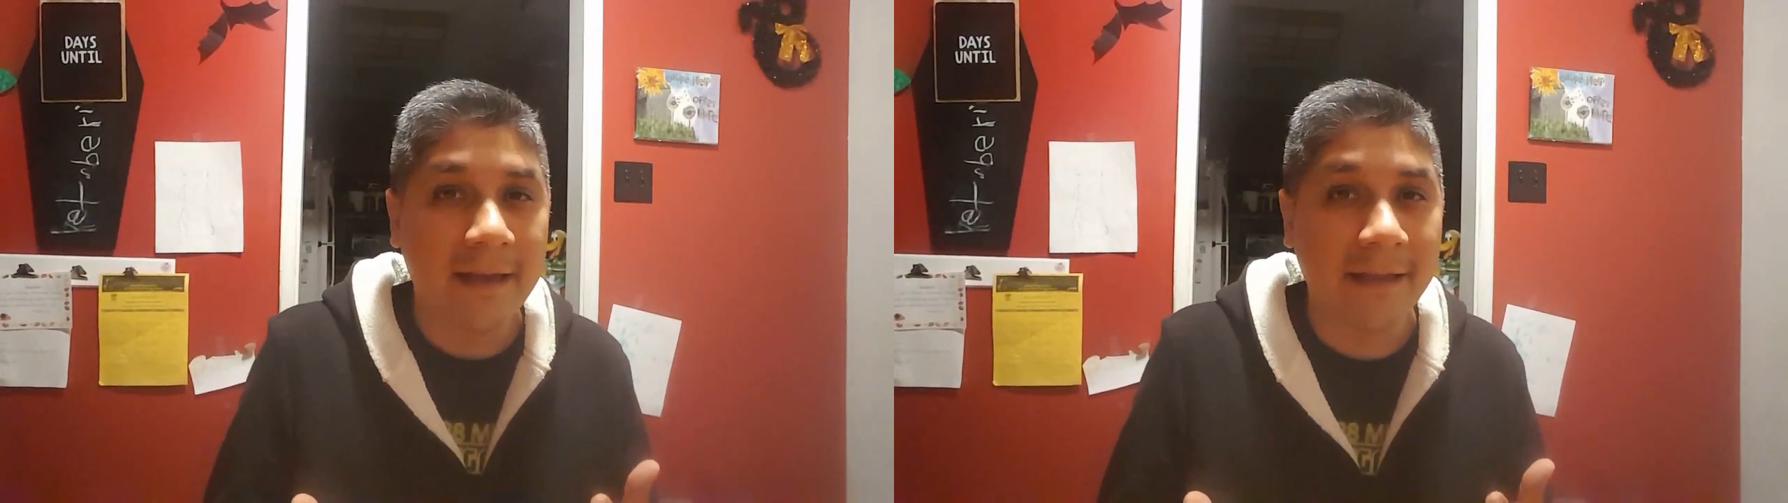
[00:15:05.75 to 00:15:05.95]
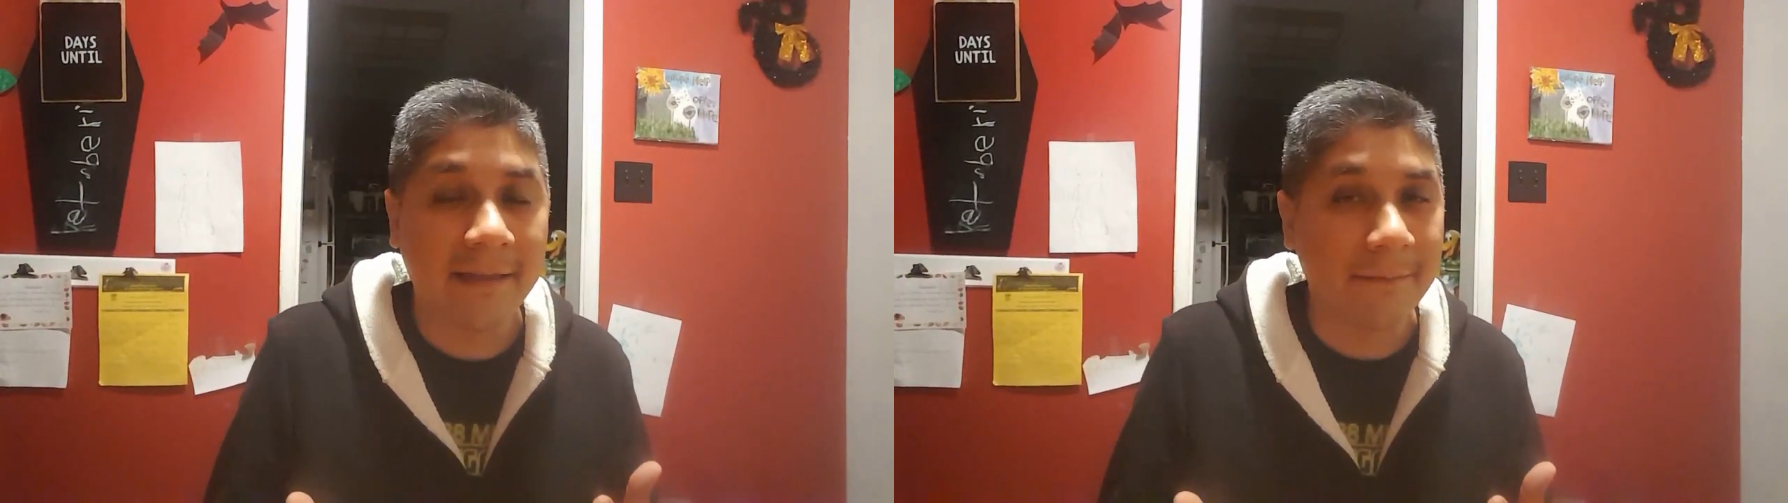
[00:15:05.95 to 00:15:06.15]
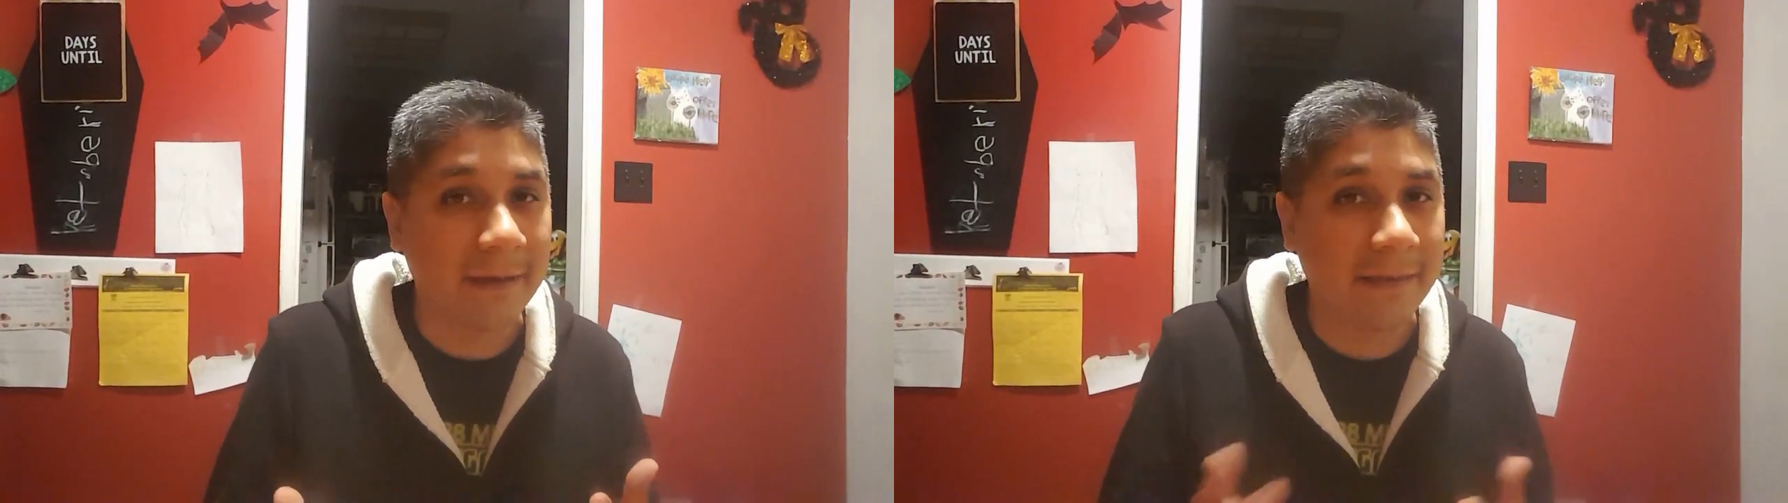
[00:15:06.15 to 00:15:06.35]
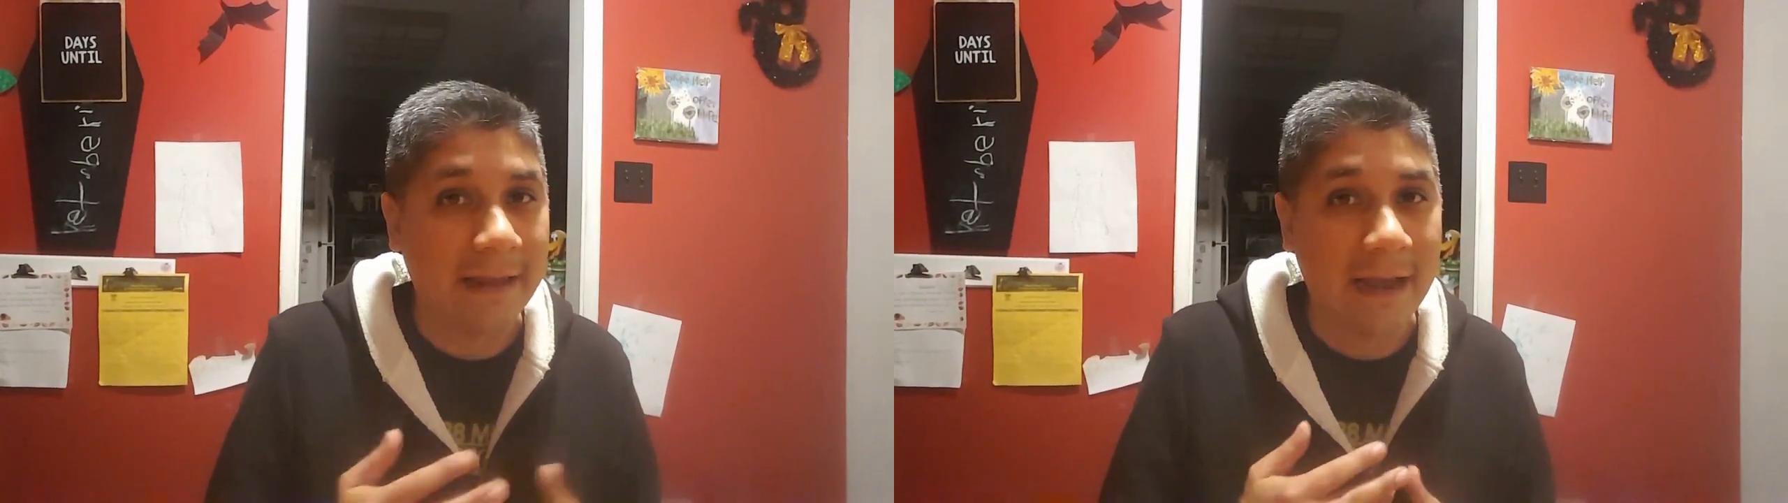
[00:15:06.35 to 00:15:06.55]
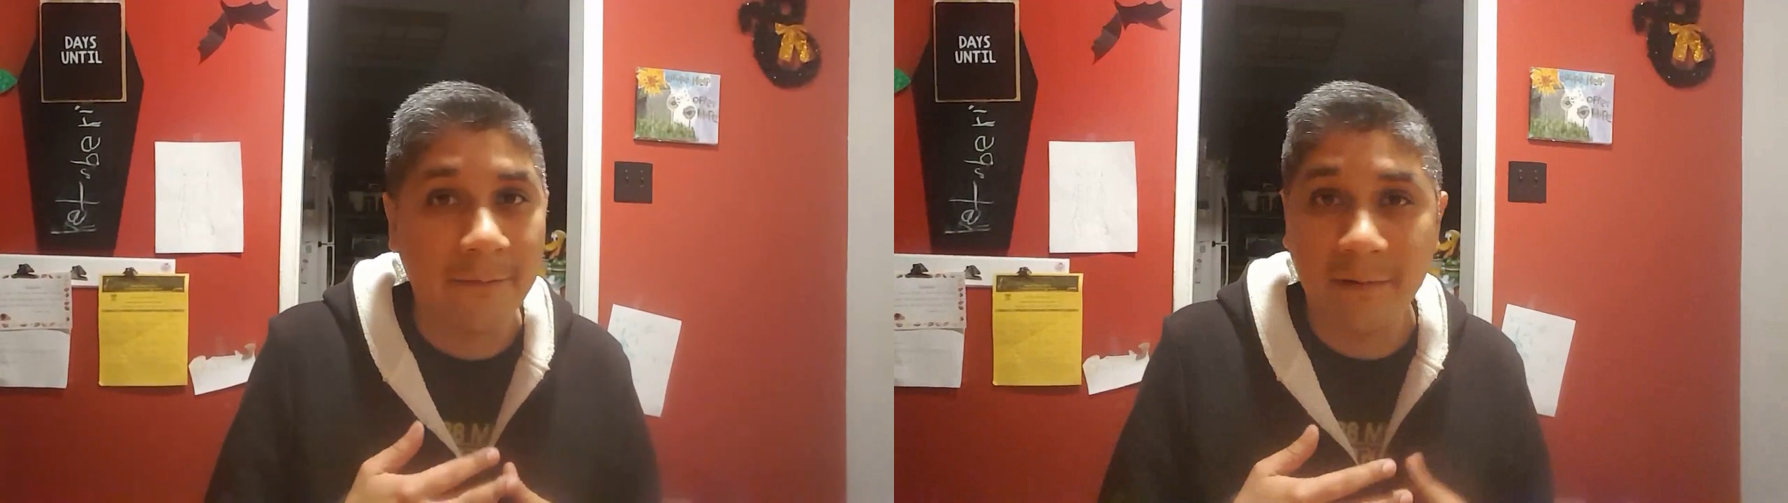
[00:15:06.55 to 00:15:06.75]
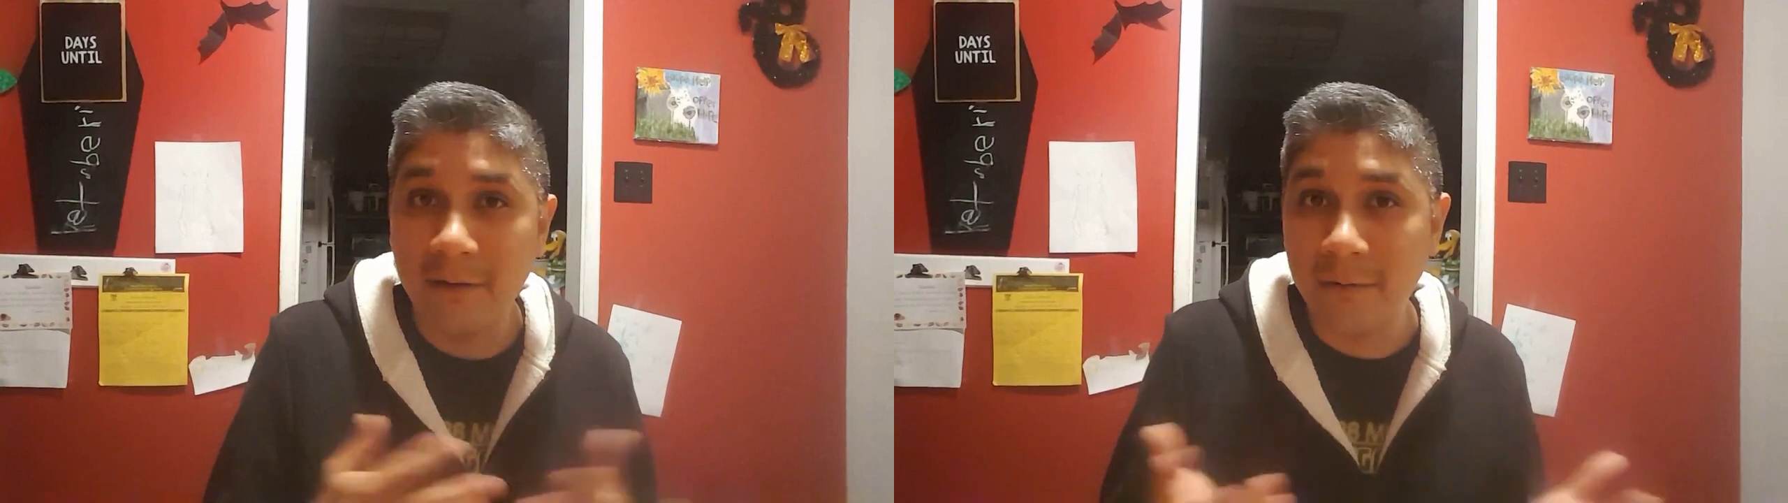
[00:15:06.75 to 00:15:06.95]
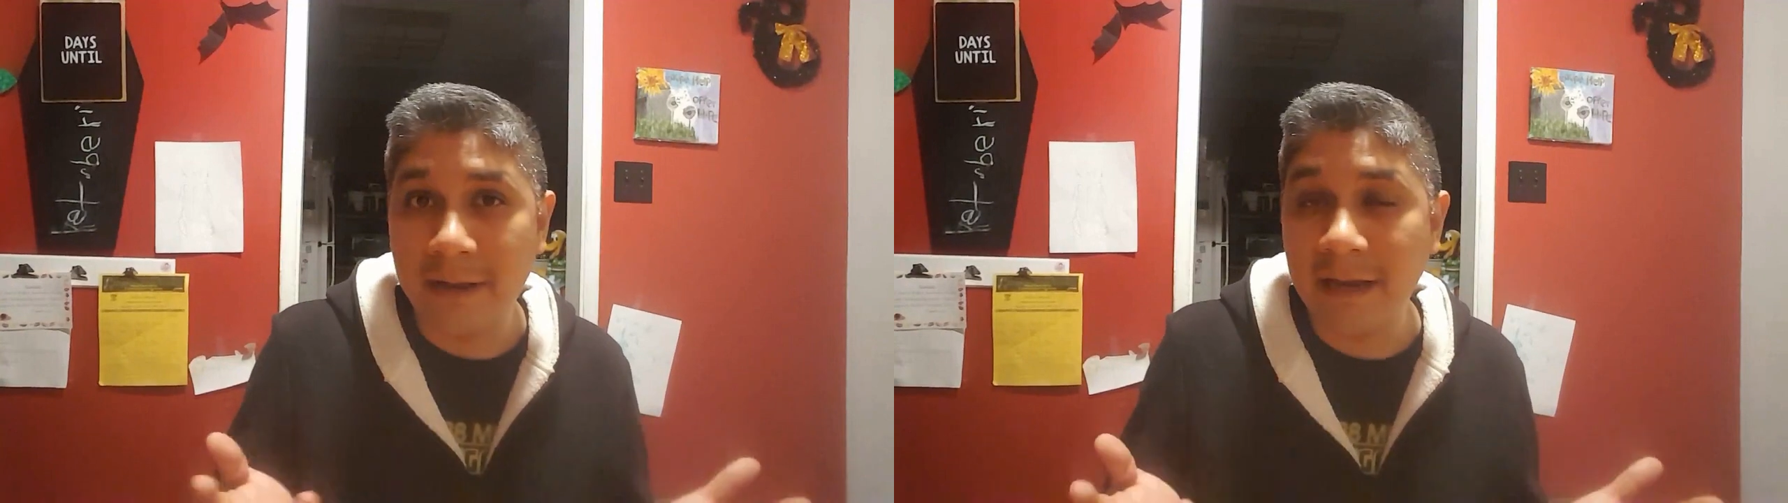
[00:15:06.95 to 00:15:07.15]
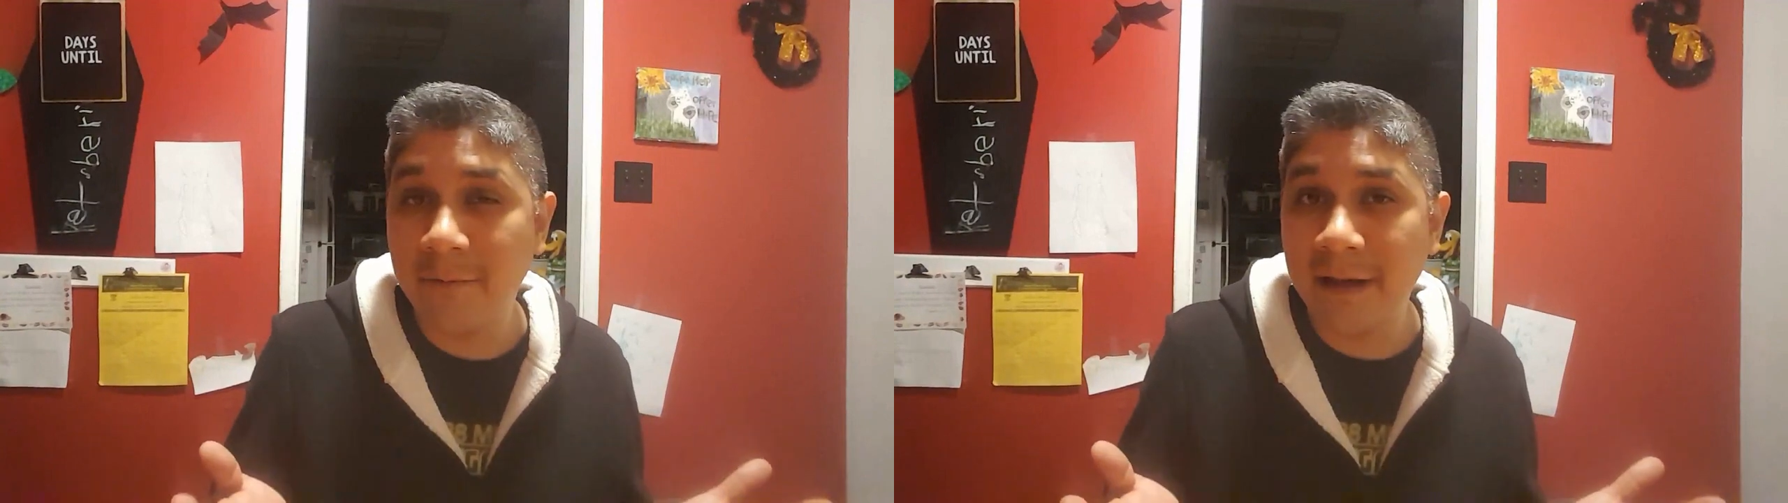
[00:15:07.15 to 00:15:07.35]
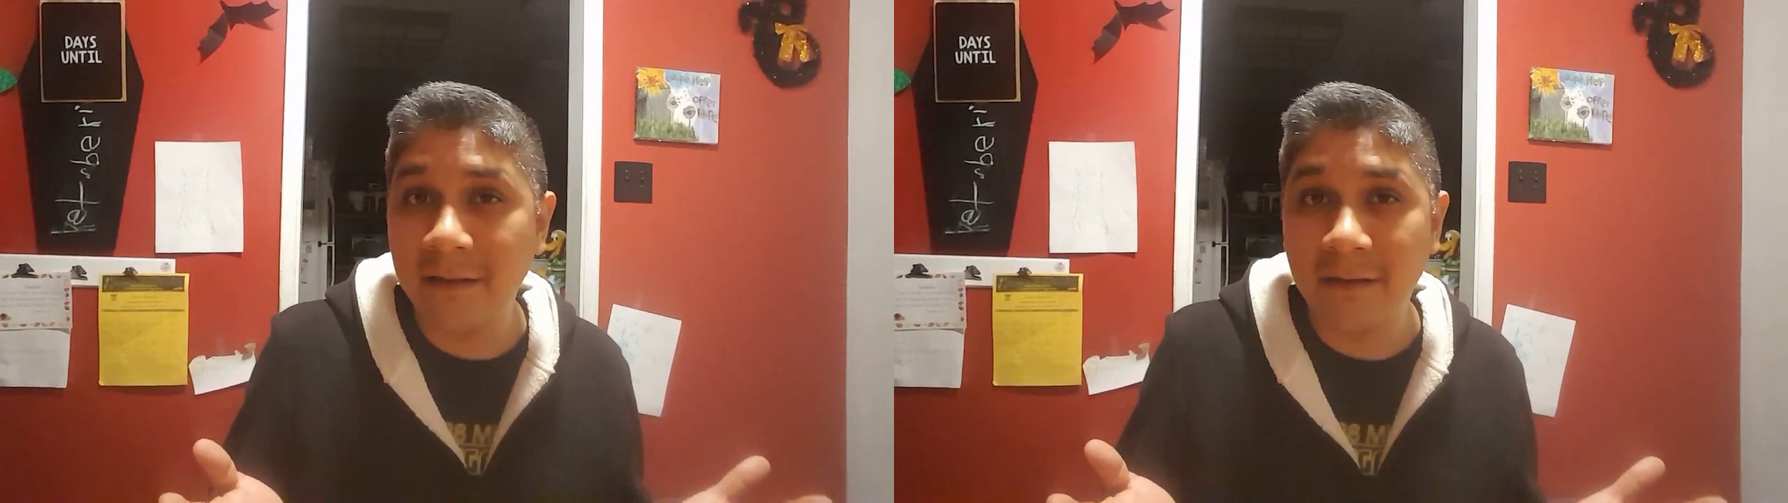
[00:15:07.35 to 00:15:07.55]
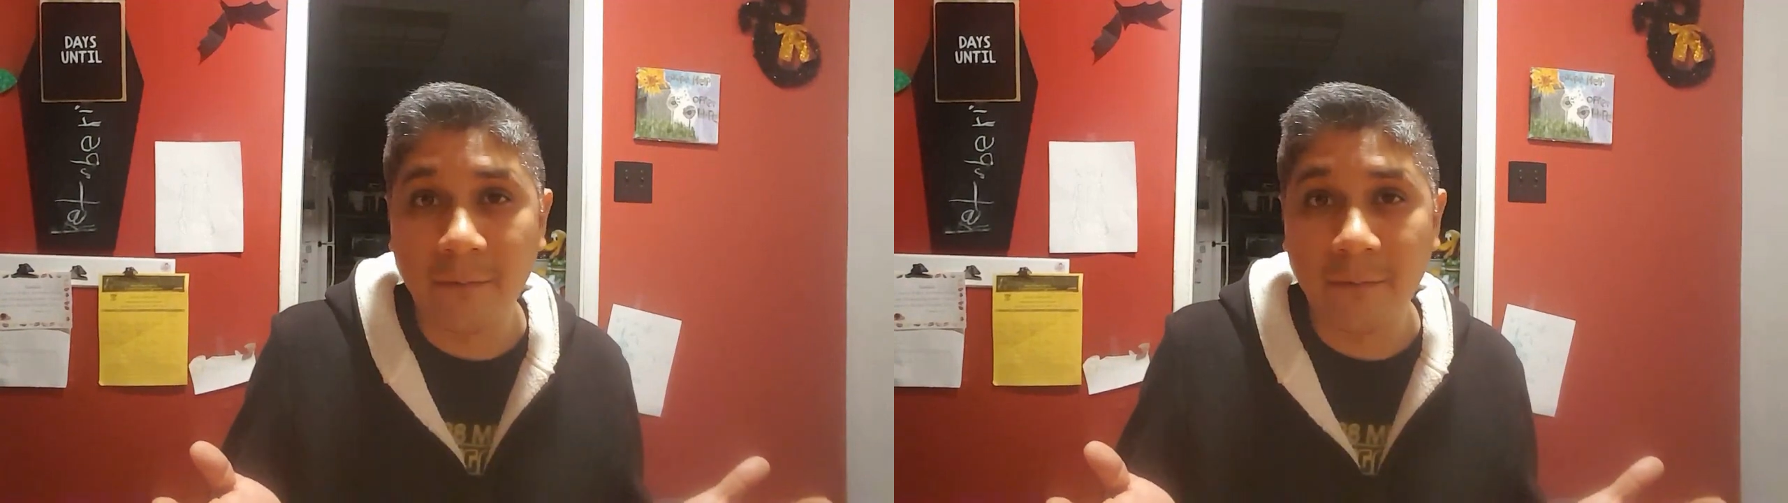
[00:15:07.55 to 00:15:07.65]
It's something that I would do anyways